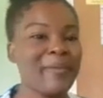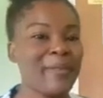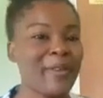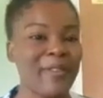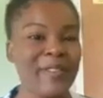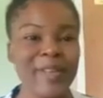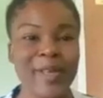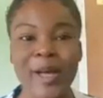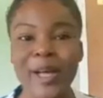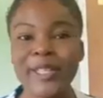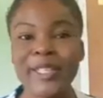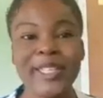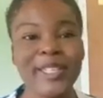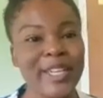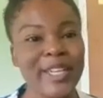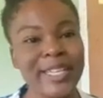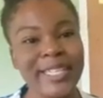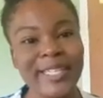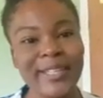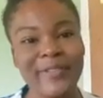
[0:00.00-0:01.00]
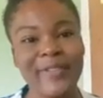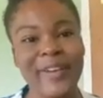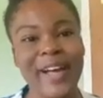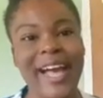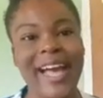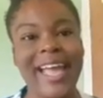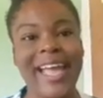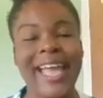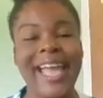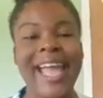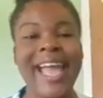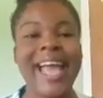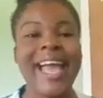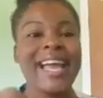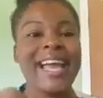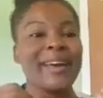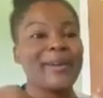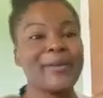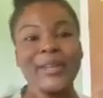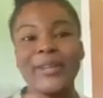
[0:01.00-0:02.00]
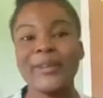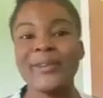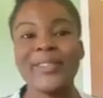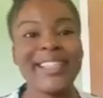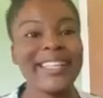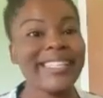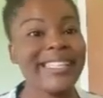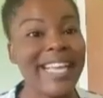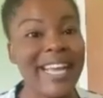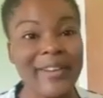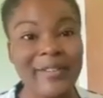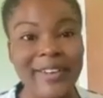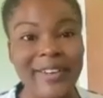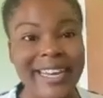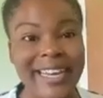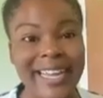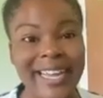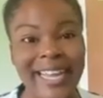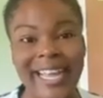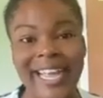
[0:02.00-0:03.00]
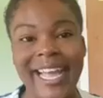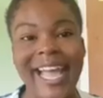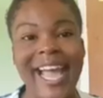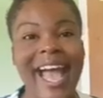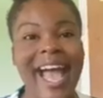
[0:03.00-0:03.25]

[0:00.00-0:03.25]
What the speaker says: Moving on to justify, we do this every day,